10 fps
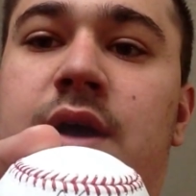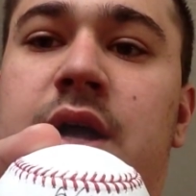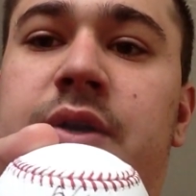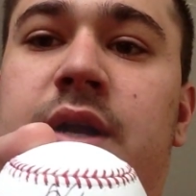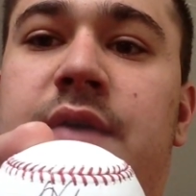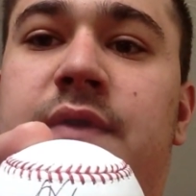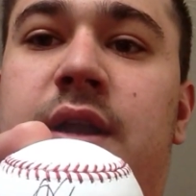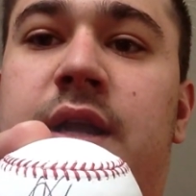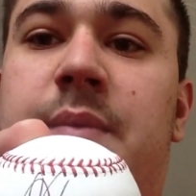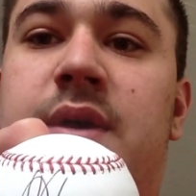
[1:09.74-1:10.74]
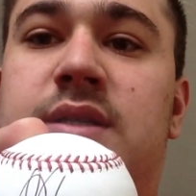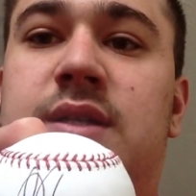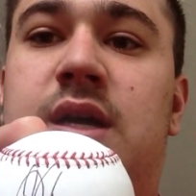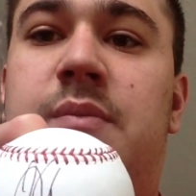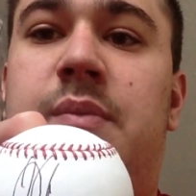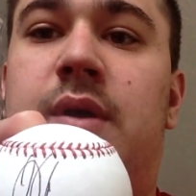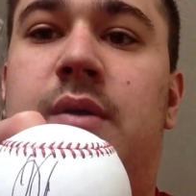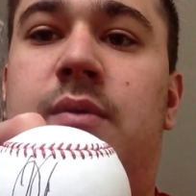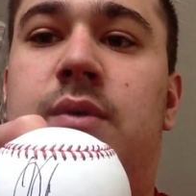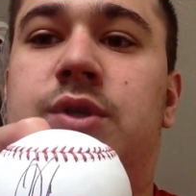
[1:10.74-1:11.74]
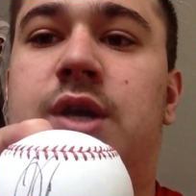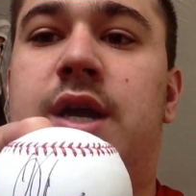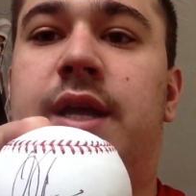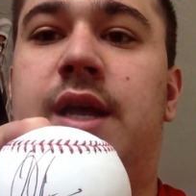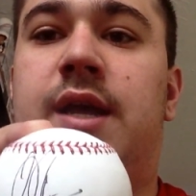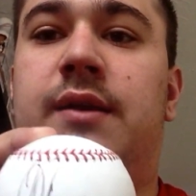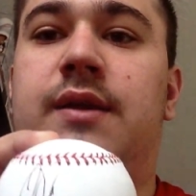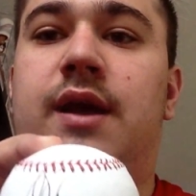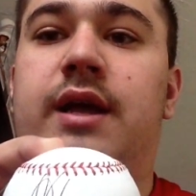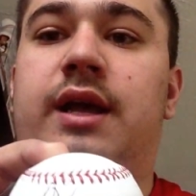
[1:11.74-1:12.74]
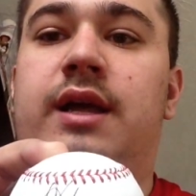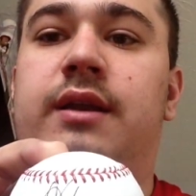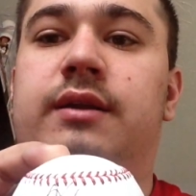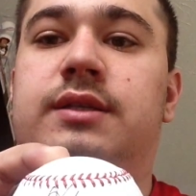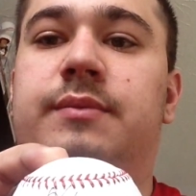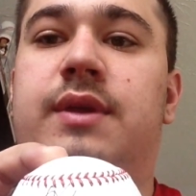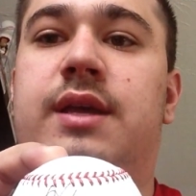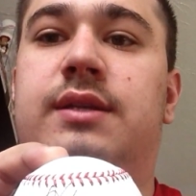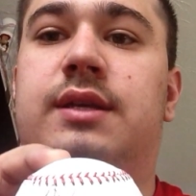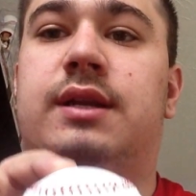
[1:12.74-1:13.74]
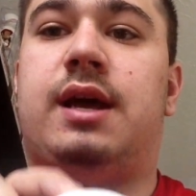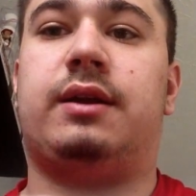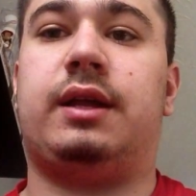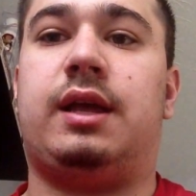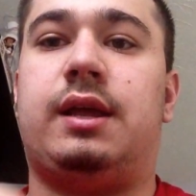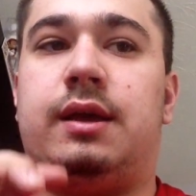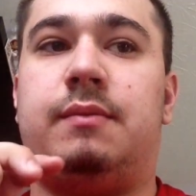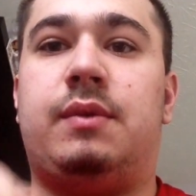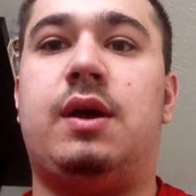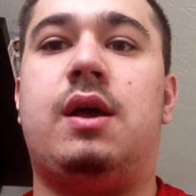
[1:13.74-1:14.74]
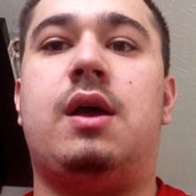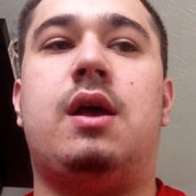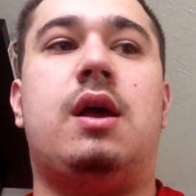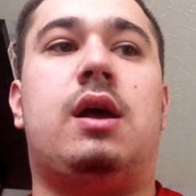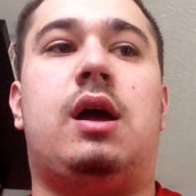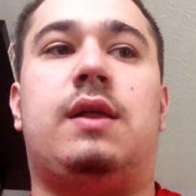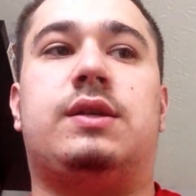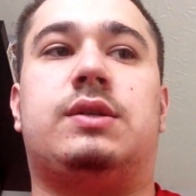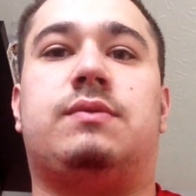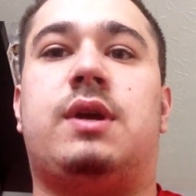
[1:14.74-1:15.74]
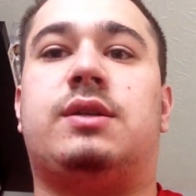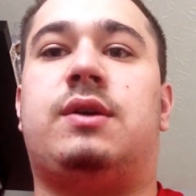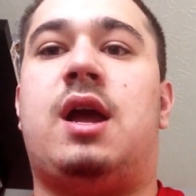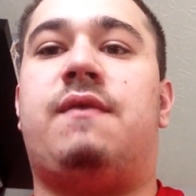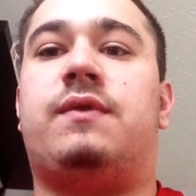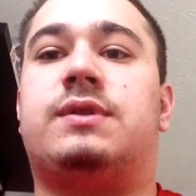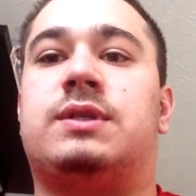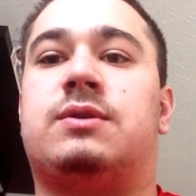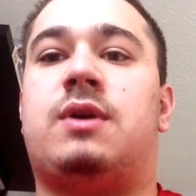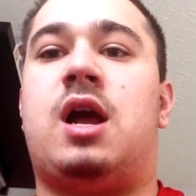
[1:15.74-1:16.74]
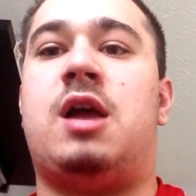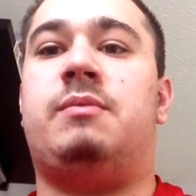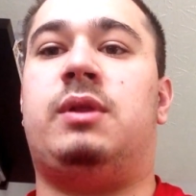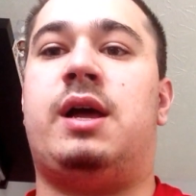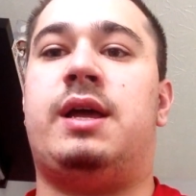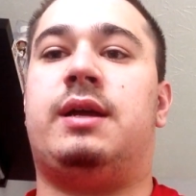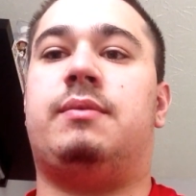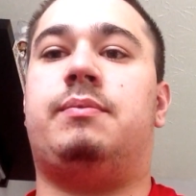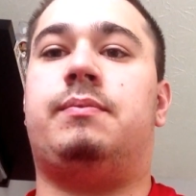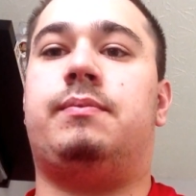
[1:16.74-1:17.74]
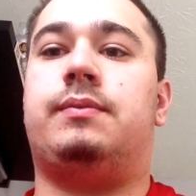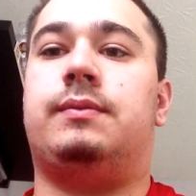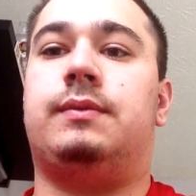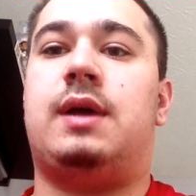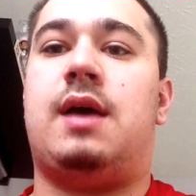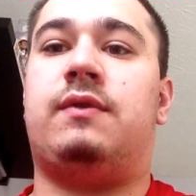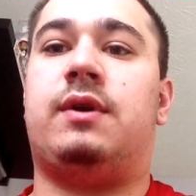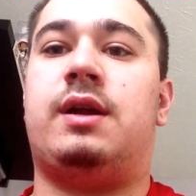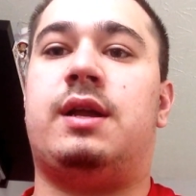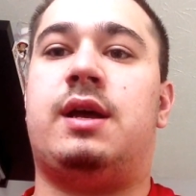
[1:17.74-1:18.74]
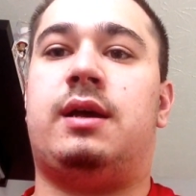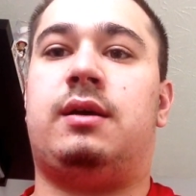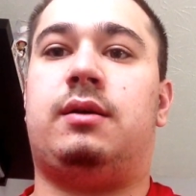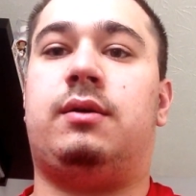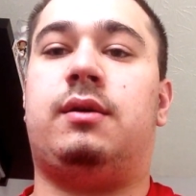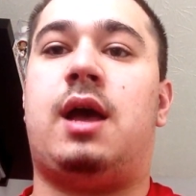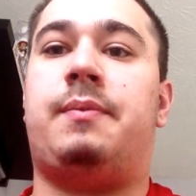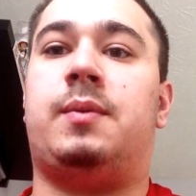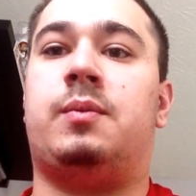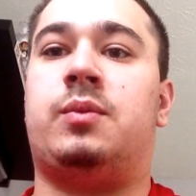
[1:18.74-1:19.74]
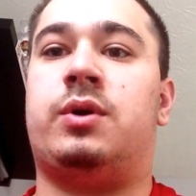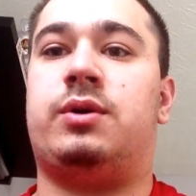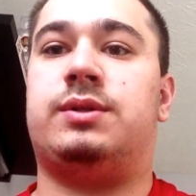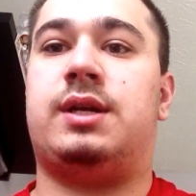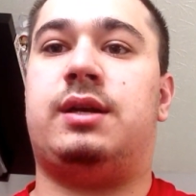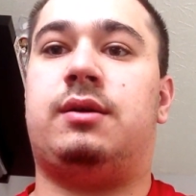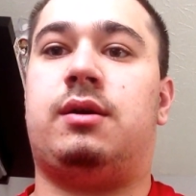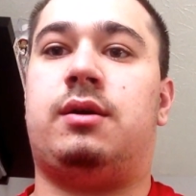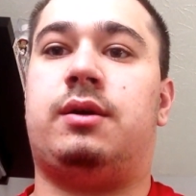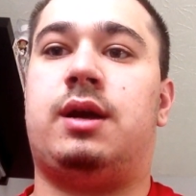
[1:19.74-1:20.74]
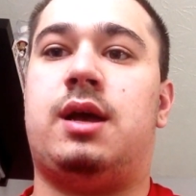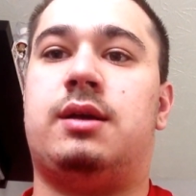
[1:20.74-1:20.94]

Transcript: The autograph kind of got messed up, but we'll try again. I got some hints on how to get him. Uh, this is Reds Grapher. Subscribe, like. Have a great day. Happy Memorial Day to all you